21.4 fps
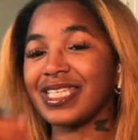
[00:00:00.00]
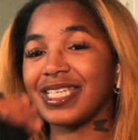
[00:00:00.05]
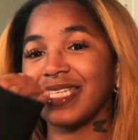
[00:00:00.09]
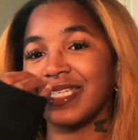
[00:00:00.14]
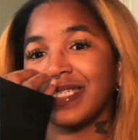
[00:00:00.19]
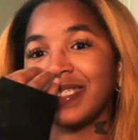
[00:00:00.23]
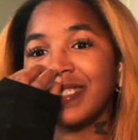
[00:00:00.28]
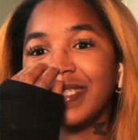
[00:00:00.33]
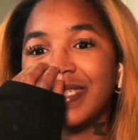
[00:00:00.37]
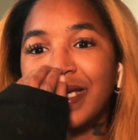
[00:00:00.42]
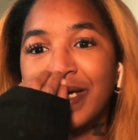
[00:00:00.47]

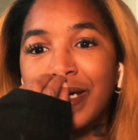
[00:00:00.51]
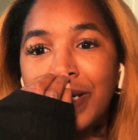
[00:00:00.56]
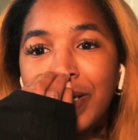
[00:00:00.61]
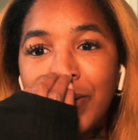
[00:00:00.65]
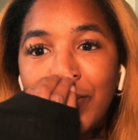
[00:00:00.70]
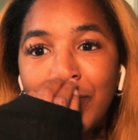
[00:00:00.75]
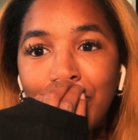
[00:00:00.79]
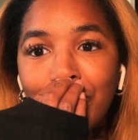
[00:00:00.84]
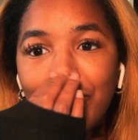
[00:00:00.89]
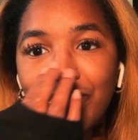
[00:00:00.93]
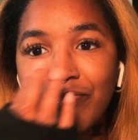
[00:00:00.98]
it's
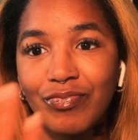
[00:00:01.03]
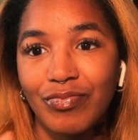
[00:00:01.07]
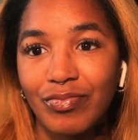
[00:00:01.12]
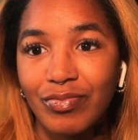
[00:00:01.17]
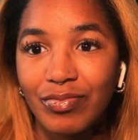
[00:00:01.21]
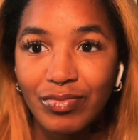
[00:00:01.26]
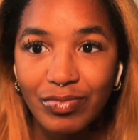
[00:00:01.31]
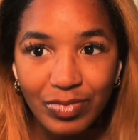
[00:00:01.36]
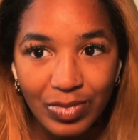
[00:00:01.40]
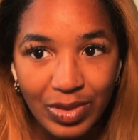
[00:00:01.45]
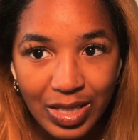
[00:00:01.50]
um
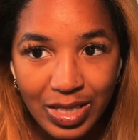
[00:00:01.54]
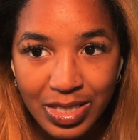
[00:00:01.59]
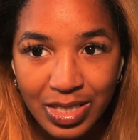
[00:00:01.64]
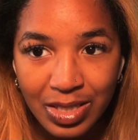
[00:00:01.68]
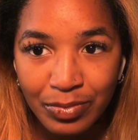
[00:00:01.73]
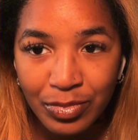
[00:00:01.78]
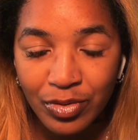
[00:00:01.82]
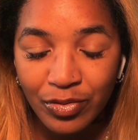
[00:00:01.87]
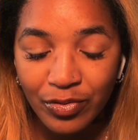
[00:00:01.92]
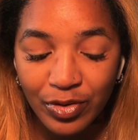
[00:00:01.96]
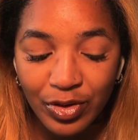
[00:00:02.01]

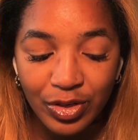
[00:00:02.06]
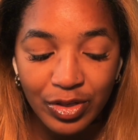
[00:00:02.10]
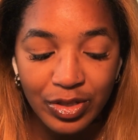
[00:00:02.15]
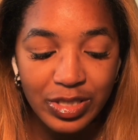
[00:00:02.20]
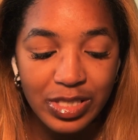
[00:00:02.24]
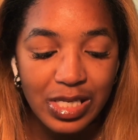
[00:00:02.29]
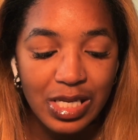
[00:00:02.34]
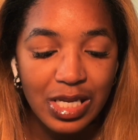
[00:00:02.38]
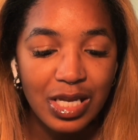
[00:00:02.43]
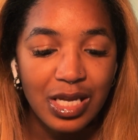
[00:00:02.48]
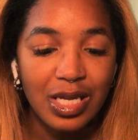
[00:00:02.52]
december
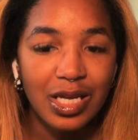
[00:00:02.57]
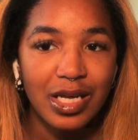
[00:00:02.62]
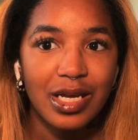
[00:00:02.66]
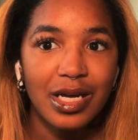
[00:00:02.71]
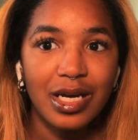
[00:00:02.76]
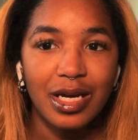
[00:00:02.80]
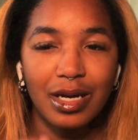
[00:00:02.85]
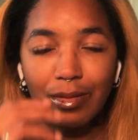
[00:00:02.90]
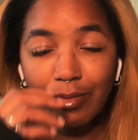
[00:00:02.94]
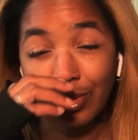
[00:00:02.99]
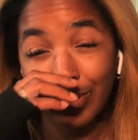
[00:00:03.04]
1st
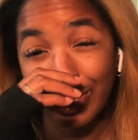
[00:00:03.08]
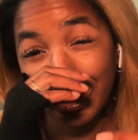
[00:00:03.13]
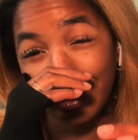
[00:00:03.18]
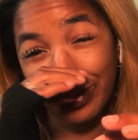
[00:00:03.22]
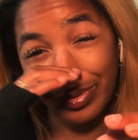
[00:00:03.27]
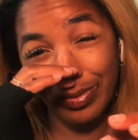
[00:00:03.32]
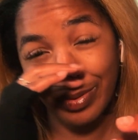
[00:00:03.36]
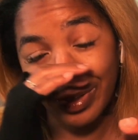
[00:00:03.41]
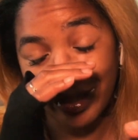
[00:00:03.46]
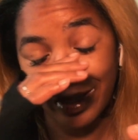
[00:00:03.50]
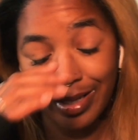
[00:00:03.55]
i'm gonna
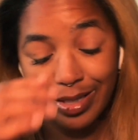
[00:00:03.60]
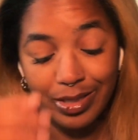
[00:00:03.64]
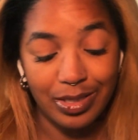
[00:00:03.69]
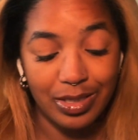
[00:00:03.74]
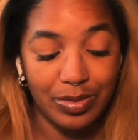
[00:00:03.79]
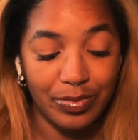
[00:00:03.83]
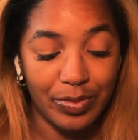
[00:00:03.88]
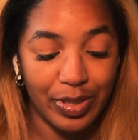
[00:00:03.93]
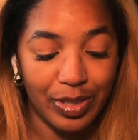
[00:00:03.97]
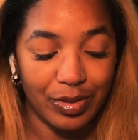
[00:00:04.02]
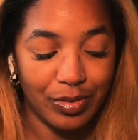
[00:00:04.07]
put my
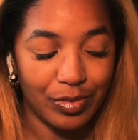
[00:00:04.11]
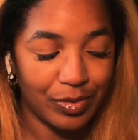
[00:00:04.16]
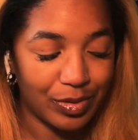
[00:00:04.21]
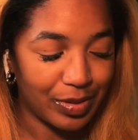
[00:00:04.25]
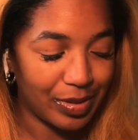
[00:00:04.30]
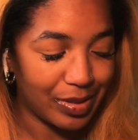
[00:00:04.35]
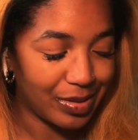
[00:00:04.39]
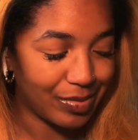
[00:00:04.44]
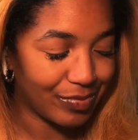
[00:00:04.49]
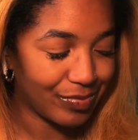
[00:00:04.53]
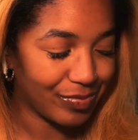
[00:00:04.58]
glasses back on
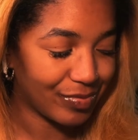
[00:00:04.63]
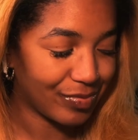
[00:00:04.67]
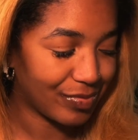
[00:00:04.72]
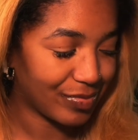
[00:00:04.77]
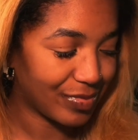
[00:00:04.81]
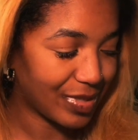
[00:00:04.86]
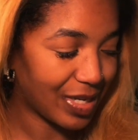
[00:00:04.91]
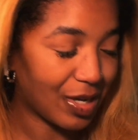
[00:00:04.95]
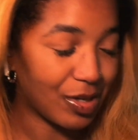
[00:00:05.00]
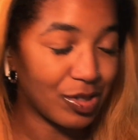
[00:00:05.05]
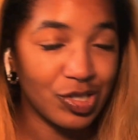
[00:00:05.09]

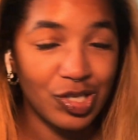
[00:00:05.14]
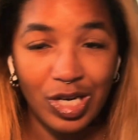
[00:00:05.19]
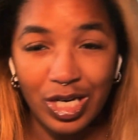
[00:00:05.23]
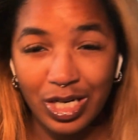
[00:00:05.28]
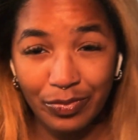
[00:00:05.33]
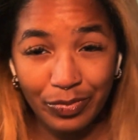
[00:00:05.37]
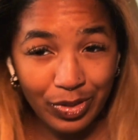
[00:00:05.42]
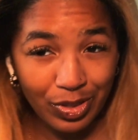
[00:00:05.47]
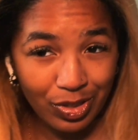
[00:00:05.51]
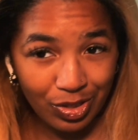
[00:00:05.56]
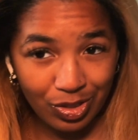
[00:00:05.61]
i was trying
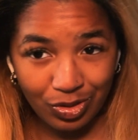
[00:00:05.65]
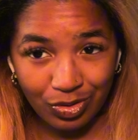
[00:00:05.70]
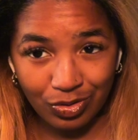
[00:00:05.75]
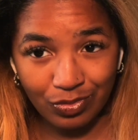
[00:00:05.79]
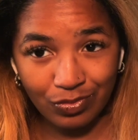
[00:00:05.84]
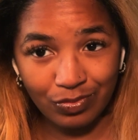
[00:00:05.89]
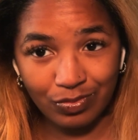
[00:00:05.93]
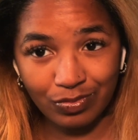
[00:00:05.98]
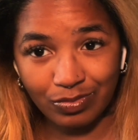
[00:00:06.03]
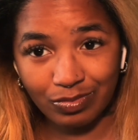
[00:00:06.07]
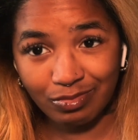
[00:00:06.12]
to be cute
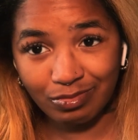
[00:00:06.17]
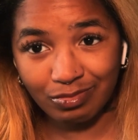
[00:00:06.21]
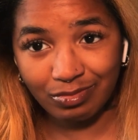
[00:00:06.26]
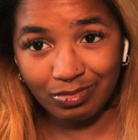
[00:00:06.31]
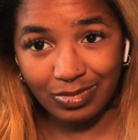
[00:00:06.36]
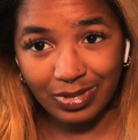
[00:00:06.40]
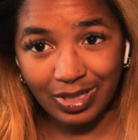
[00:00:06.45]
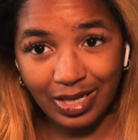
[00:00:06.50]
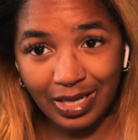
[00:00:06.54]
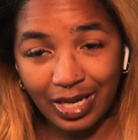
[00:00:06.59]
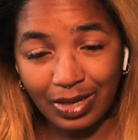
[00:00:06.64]

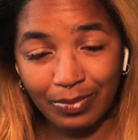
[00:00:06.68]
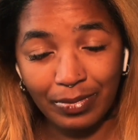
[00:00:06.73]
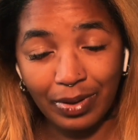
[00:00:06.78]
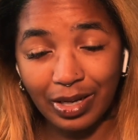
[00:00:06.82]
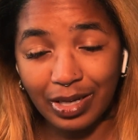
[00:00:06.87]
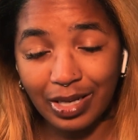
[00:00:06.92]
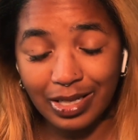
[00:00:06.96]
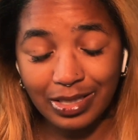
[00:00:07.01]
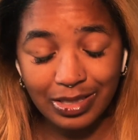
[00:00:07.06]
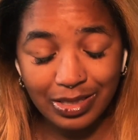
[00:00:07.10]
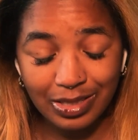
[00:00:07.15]
and have my
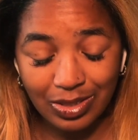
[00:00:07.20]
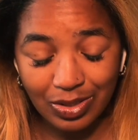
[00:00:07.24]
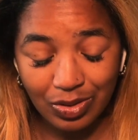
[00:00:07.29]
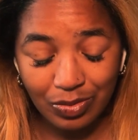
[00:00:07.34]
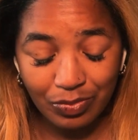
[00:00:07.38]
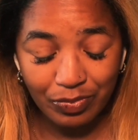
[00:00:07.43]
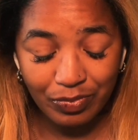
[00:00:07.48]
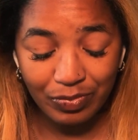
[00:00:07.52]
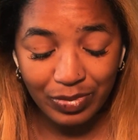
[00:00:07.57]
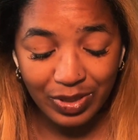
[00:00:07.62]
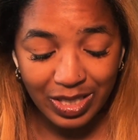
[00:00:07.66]
glasses off
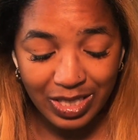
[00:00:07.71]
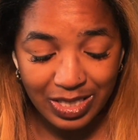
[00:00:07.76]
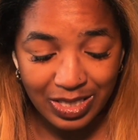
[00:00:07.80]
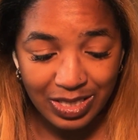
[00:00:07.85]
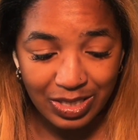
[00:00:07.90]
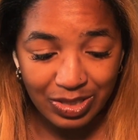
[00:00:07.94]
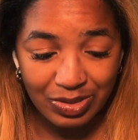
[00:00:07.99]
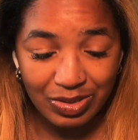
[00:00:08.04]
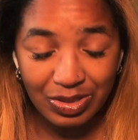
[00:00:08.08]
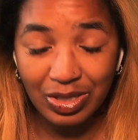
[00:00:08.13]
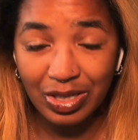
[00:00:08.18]
because
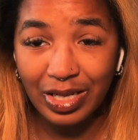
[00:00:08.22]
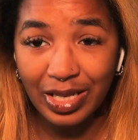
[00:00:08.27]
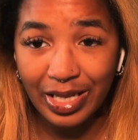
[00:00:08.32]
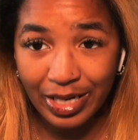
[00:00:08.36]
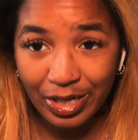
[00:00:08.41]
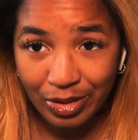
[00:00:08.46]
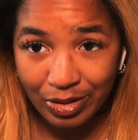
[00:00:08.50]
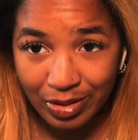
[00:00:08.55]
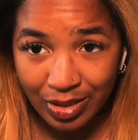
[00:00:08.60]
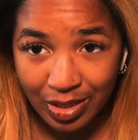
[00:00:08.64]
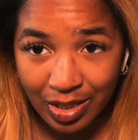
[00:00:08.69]
there's a
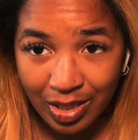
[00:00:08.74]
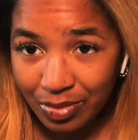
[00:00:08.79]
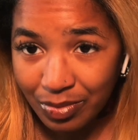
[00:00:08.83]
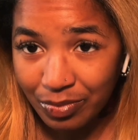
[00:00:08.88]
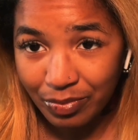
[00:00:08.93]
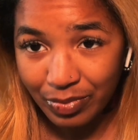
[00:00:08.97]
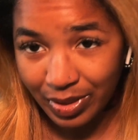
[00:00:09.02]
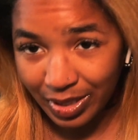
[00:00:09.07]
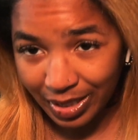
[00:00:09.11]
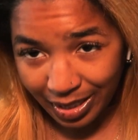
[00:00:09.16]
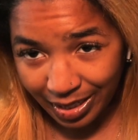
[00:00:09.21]
glare
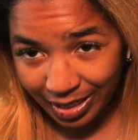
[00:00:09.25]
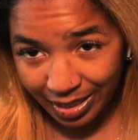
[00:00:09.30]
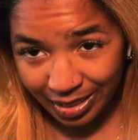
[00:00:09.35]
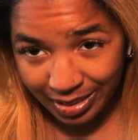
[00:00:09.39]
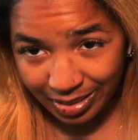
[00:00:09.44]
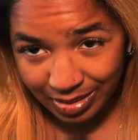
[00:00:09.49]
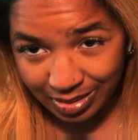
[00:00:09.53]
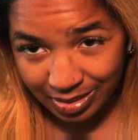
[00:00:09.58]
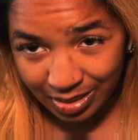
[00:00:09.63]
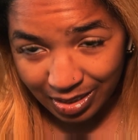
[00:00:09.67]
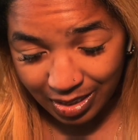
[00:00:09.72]
but i
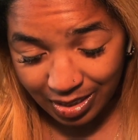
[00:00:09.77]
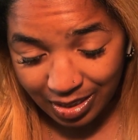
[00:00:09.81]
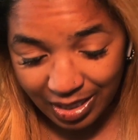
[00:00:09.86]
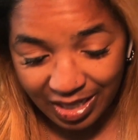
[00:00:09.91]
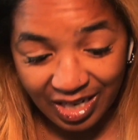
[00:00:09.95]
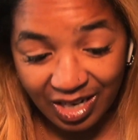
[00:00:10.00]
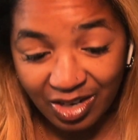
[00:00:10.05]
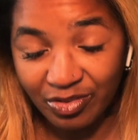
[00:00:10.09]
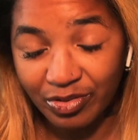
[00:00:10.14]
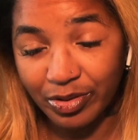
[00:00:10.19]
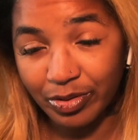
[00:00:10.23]
can't see
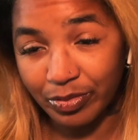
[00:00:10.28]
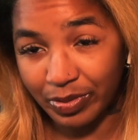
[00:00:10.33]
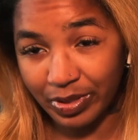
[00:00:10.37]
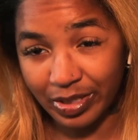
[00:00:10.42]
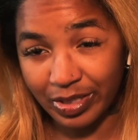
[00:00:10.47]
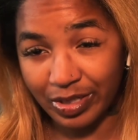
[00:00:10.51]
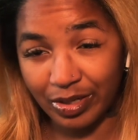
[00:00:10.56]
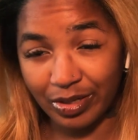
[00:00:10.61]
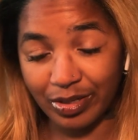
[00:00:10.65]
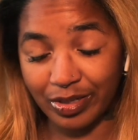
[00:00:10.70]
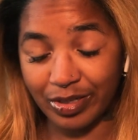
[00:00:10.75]
and i feel weird
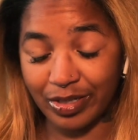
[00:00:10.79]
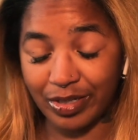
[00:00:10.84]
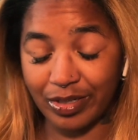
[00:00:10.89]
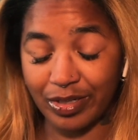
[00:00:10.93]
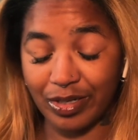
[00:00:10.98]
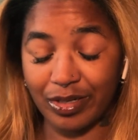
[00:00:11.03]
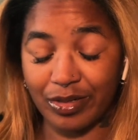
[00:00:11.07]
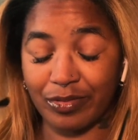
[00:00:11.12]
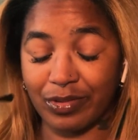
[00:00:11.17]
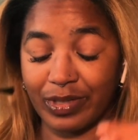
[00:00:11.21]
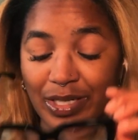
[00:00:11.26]
talking to
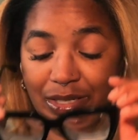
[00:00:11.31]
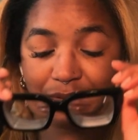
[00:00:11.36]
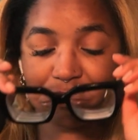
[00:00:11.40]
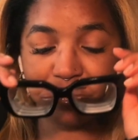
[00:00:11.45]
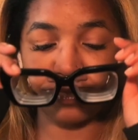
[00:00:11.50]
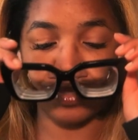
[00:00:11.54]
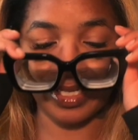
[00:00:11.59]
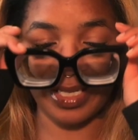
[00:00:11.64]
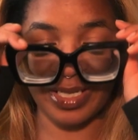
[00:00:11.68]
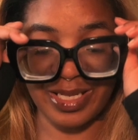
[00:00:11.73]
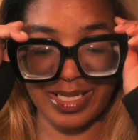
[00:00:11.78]
y'all without
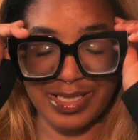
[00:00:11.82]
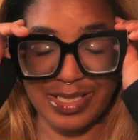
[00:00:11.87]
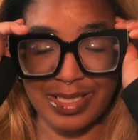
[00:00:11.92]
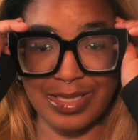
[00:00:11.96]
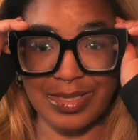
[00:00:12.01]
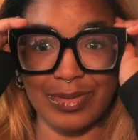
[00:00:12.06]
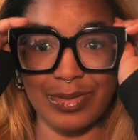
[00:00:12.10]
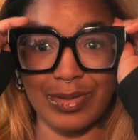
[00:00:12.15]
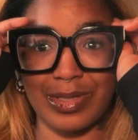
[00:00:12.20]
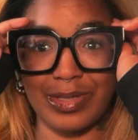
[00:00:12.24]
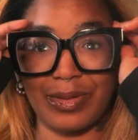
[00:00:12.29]
my
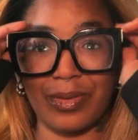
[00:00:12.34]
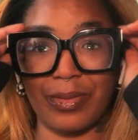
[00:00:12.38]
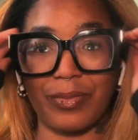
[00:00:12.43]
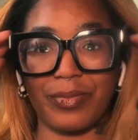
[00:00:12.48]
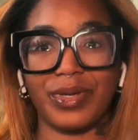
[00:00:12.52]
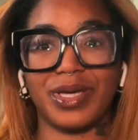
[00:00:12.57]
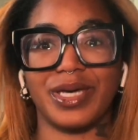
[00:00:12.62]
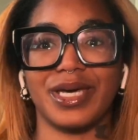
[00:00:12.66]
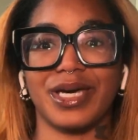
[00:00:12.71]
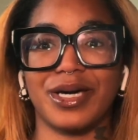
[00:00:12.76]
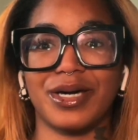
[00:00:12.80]
glasses on
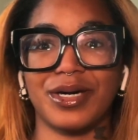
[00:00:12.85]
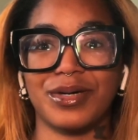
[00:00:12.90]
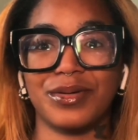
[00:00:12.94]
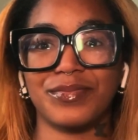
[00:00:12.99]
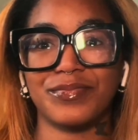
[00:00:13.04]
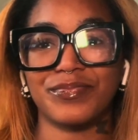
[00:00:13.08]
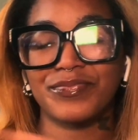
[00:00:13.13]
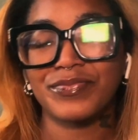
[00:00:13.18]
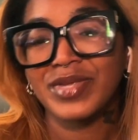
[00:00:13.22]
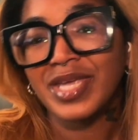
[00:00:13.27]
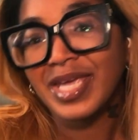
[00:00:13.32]
but um